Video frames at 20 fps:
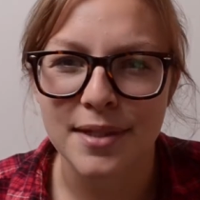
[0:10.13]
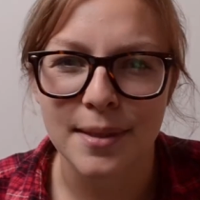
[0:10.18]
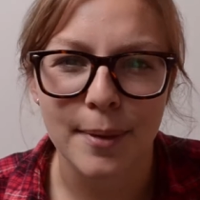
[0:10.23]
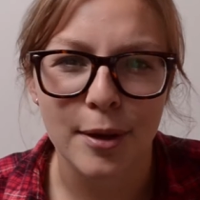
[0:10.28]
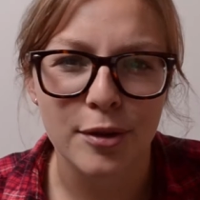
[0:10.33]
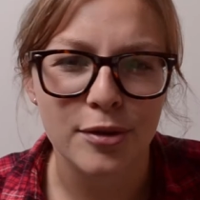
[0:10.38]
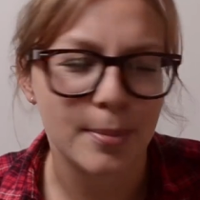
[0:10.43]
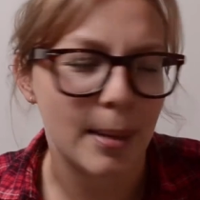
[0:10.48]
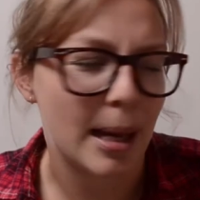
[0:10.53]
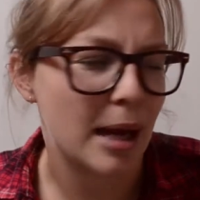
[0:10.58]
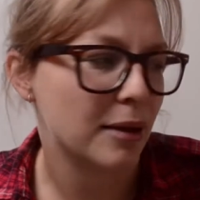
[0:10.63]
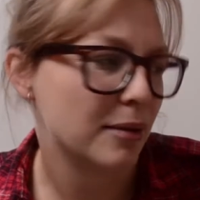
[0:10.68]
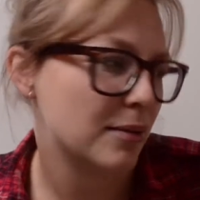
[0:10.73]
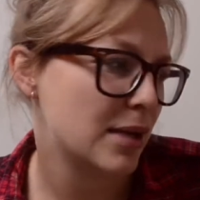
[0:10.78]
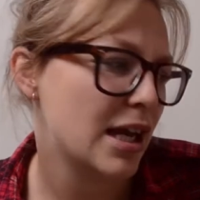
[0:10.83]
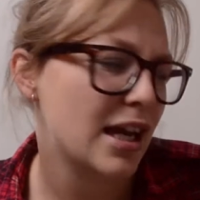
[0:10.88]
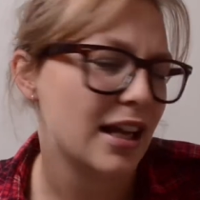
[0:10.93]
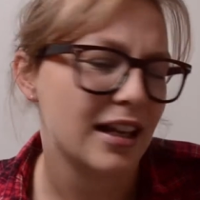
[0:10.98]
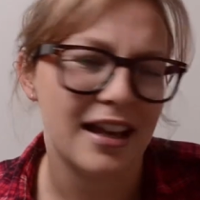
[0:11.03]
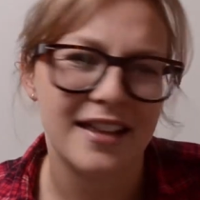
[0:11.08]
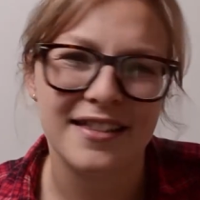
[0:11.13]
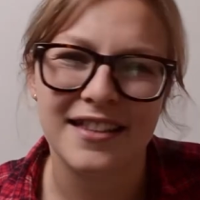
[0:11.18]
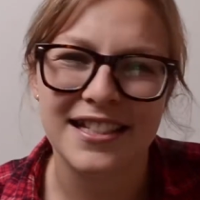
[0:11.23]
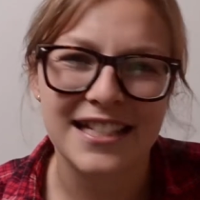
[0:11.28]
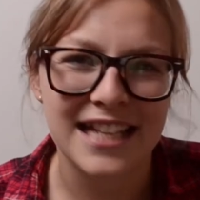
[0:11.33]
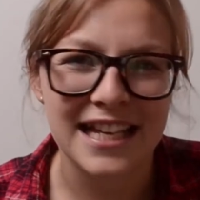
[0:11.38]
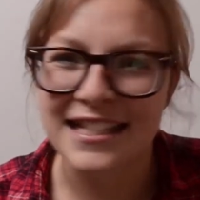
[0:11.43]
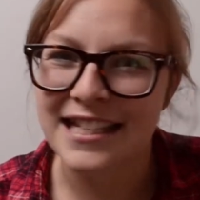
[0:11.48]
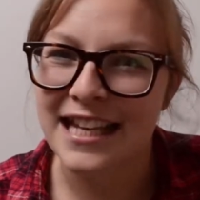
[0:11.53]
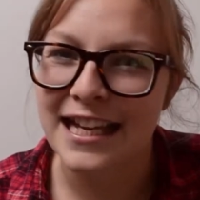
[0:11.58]
They're both about like the
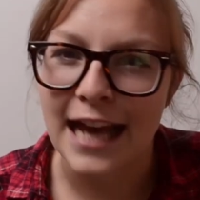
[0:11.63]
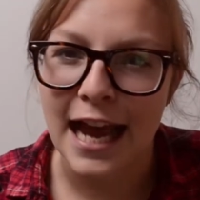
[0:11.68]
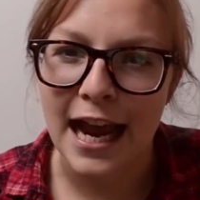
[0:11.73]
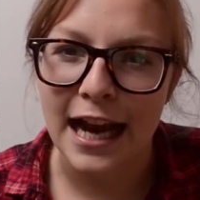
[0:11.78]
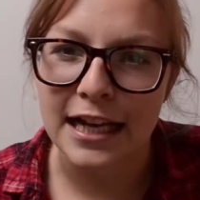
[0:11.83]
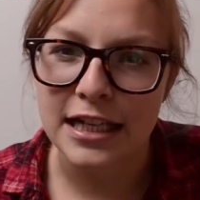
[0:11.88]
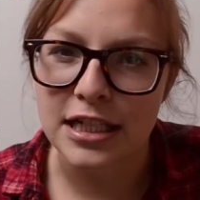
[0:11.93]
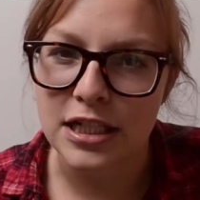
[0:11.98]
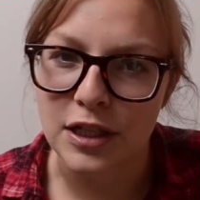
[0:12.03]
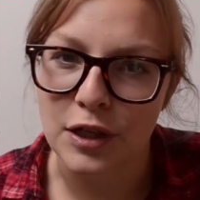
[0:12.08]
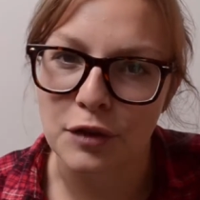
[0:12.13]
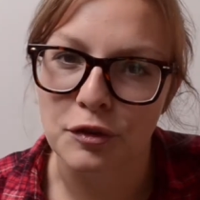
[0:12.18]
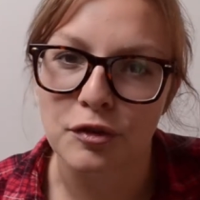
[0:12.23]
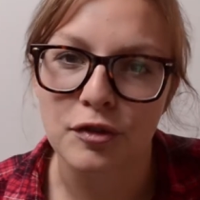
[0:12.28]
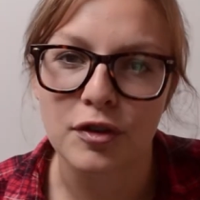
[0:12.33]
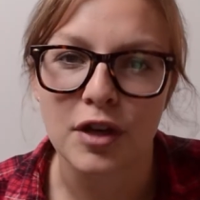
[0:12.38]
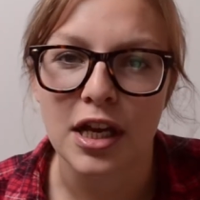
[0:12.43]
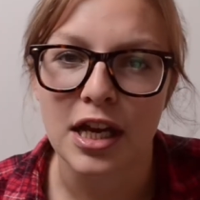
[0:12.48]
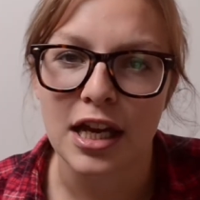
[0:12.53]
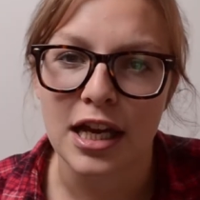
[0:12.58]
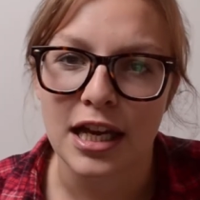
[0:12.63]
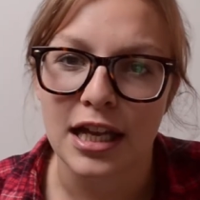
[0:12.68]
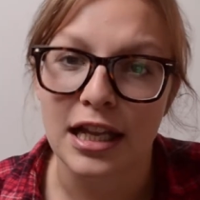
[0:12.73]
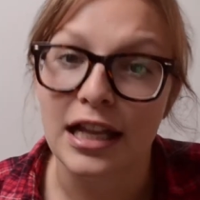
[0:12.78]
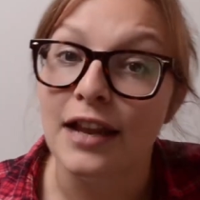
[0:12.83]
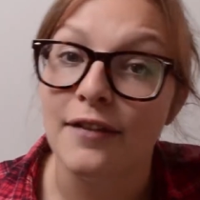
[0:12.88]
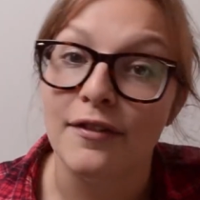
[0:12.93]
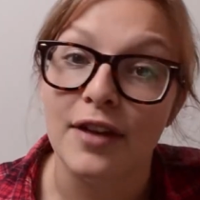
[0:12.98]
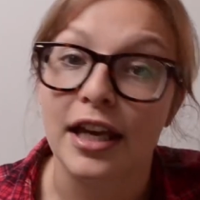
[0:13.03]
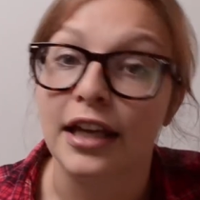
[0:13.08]
disconnect of
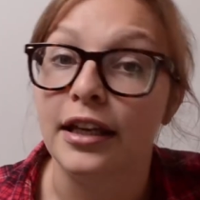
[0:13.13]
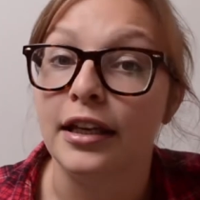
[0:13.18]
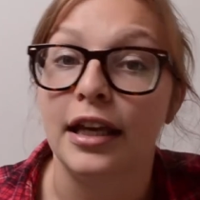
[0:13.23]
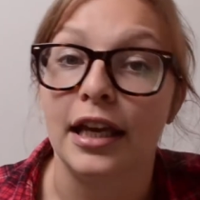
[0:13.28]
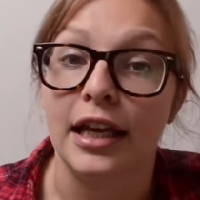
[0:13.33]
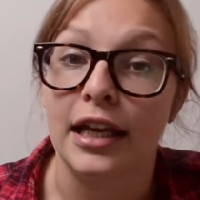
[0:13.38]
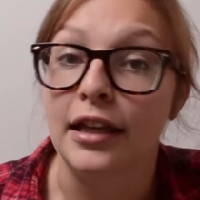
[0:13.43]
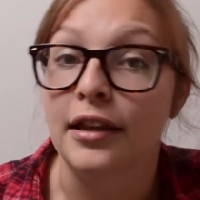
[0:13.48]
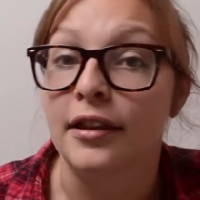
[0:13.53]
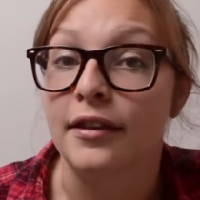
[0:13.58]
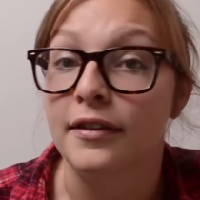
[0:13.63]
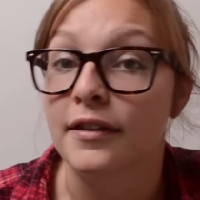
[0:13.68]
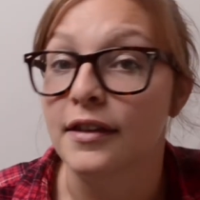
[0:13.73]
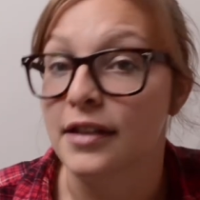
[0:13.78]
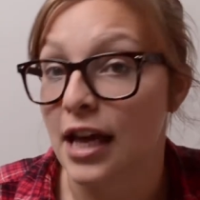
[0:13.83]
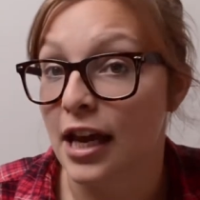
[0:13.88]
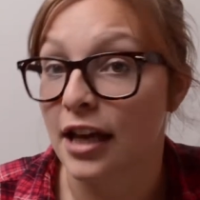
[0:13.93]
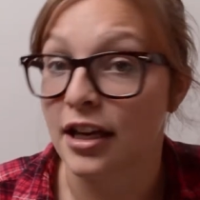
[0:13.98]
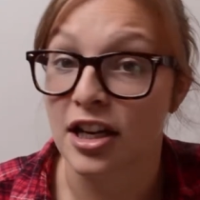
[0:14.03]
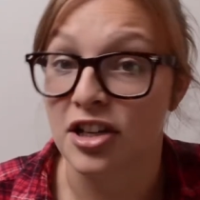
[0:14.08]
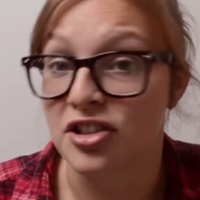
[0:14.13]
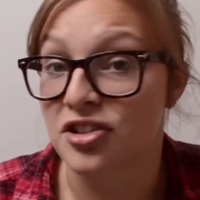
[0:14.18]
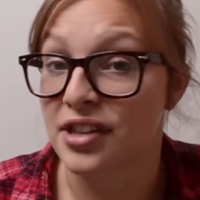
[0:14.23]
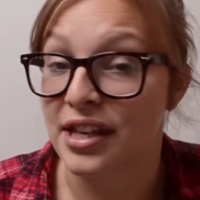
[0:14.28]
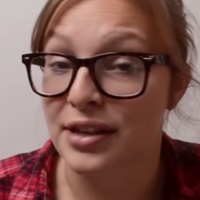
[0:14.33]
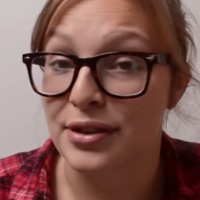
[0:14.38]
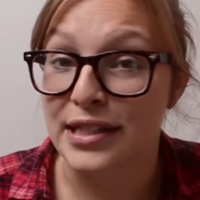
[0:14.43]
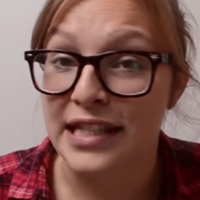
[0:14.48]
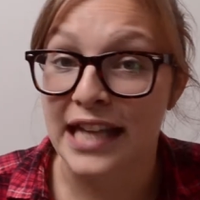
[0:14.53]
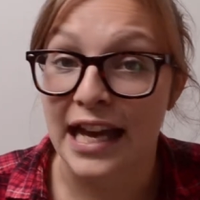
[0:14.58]
living in the day and age
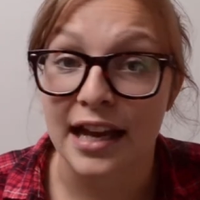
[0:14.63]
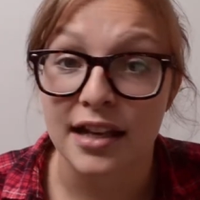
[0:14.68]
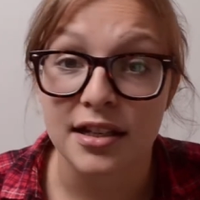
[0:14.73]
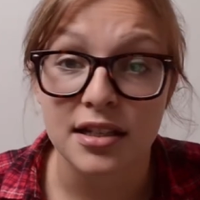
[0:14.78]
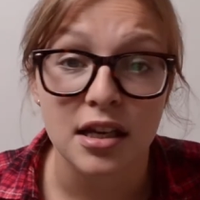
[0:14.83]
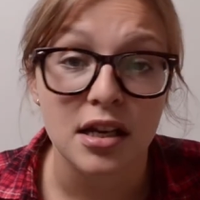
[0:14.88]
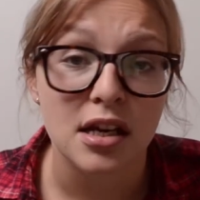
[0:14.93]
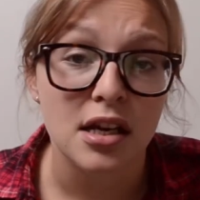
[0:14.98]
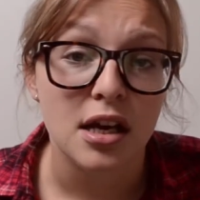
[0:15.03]
they're set.